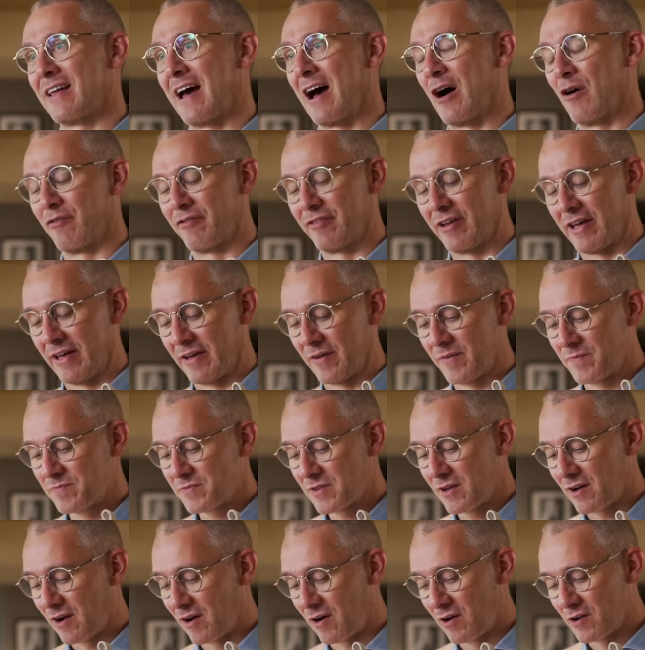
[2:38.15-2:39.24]
outfit.
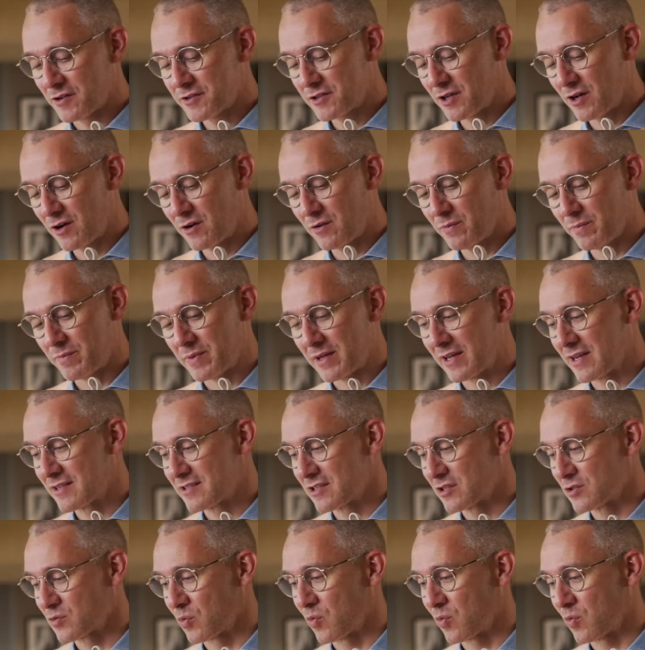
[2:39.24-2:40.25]
Also, because it's